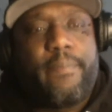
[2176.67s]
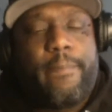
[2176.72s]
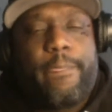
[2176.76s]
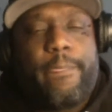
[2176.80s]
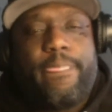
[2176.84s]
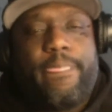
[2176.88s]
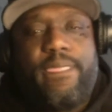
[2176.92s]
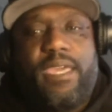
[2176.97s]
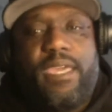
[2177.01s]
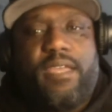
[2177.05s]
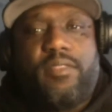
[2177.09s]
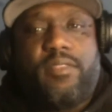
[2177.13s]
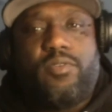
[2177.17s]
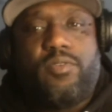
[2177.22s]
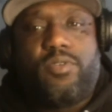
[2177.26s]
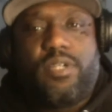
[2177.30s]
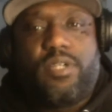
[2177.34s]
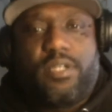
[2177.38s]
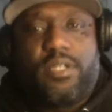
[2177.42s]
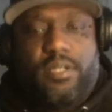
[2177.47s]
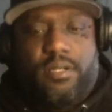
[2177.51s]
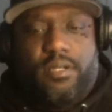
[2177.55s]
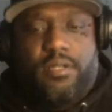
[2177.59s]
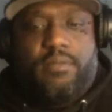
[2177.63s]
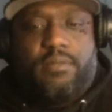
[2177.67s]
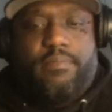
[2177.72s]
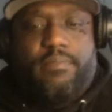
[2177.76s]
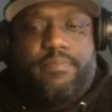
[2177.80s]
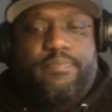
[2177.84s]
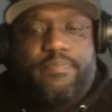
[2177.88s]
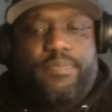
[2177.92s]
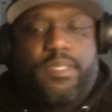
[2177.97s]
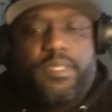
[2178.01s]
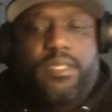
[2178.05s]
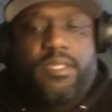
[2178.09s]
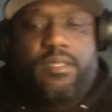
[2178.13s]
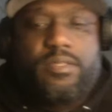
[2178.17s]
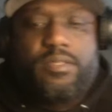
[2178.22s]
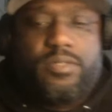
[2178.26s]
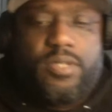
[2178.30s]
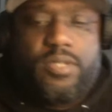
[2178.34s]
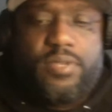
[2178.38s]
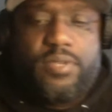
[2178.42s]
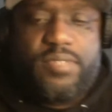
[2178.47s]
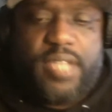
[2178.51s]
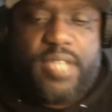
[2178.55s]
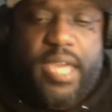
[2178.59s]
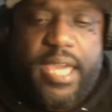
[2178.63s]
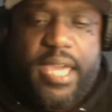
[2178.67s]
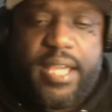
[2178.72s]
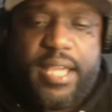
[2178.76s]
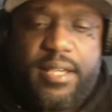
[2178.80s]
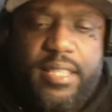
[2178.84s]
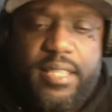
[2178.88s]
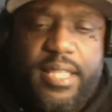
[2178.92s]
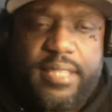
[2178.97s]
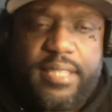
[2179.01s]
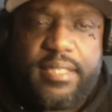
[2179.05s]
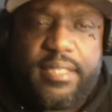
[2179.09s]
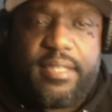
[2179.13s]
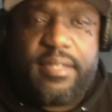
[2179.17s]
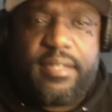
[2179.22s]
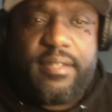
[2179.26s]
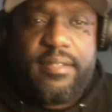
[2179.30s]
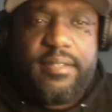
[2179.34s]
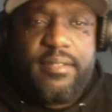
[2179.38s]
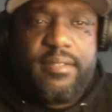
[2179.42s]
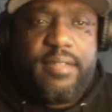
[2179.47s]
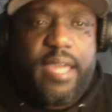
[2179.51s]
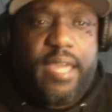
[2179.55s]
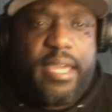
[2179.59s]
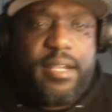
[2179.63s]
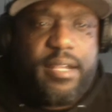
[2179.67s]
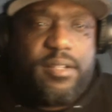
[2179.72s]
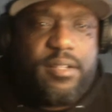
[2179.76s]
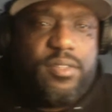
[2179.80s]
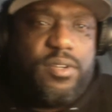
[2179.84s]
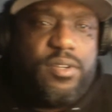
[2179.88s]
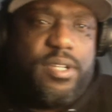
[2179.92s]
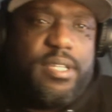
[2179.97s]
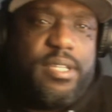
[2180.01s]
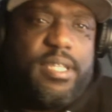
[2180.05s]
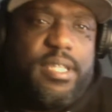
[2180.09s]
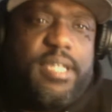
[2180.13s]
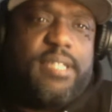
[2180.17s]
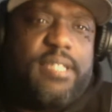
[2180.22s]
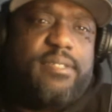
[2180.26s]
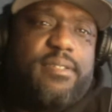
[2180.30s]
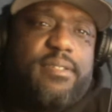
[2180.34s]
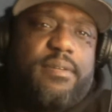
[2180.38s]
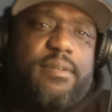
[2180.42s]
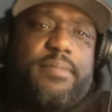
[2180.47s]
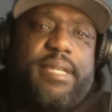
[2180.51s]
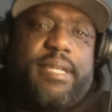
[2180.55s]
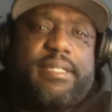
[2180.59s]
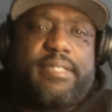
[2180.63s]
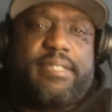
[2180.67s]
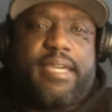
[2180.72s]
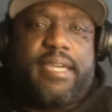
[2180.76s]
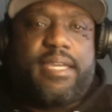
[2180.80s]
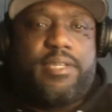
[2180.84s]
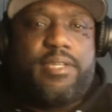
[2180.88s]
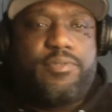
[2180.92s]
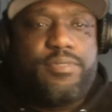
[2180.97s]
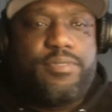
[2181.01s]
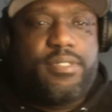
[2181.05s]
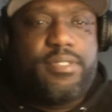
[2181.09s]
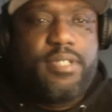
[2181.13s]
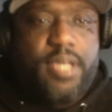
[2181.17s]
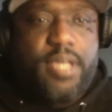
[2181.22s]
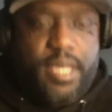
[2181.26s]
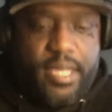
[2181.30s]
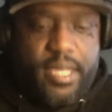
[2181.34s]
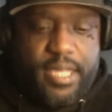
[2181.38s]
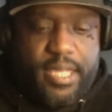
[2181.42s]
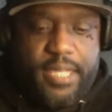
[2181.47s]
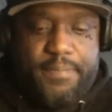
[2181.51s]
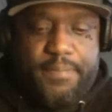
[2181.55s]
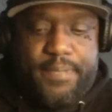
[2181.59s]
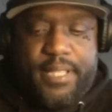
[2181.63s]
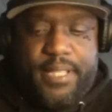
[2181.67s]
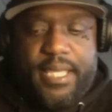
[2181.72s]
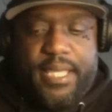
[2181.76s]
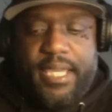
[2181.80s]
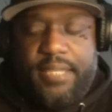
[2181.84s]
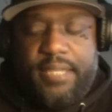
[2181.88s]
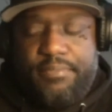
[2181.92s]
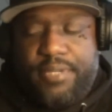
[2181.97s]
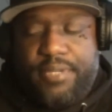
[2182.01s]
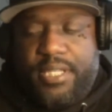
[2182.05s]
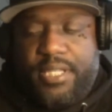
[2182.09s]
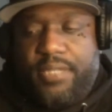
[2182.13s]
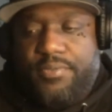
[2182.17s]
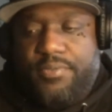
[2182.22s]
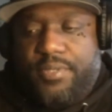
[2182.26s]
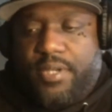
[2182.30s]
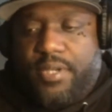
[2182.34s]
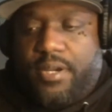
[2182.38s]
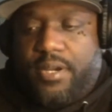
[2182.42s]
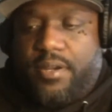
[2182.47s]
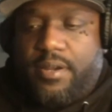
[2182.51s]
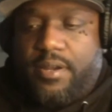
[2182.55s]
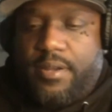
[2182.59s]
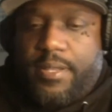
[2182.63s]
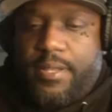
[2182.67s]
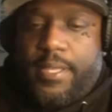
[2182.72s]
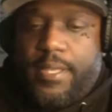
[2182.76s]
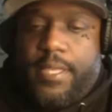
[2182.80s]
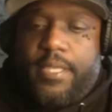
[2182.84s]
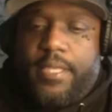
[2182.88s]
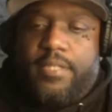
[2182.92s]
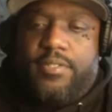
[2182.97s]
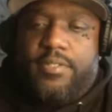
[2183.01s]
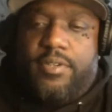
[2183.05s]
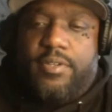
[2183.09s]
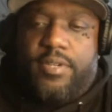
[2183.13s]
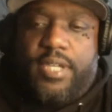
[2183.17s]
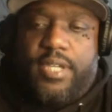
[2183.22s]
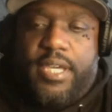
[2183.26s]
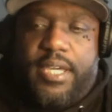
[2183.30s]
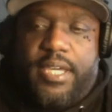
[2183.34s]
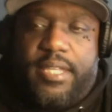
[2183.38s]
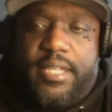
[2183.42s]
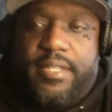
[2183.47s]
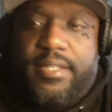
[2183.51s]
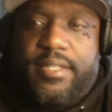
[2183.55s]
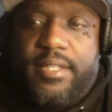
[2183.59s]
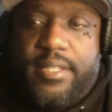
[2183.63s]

Yeah, Luka. It was an ankle, I think, ankle or a knee or something like that. He played, but he was hurt. So yeah.